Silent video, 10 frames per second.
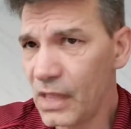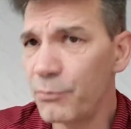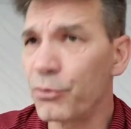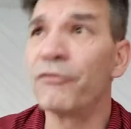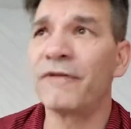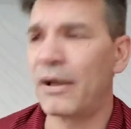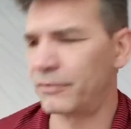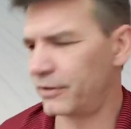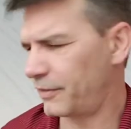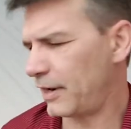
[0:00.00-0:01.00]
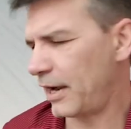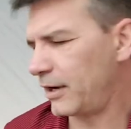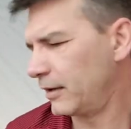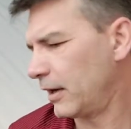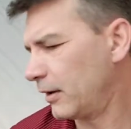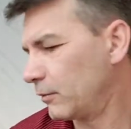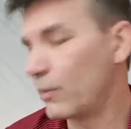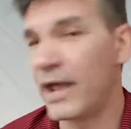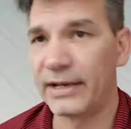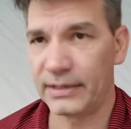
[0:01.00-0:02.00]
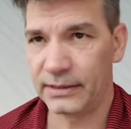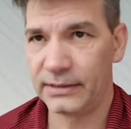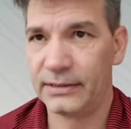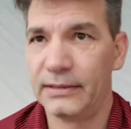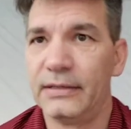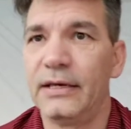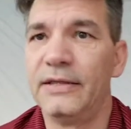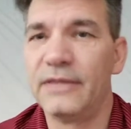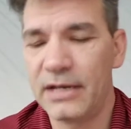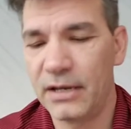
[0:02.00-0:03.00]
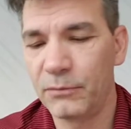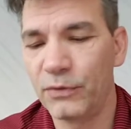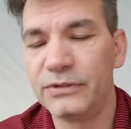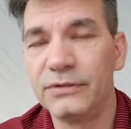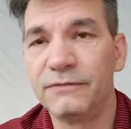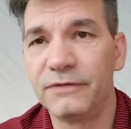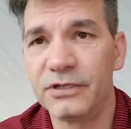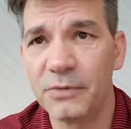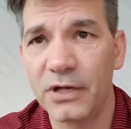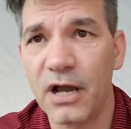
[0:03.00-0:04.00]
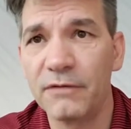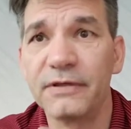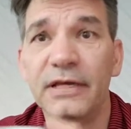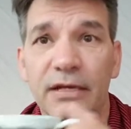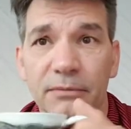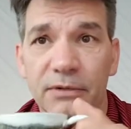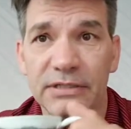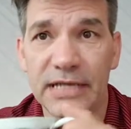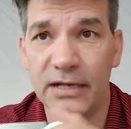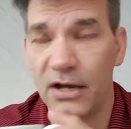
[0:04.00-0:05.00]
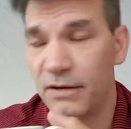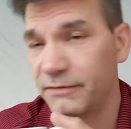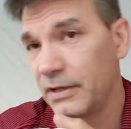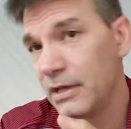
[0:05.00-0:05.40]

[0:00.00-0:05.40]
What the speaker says: profound that I read, and then I'm going to finish my coffee and I'm going to take off.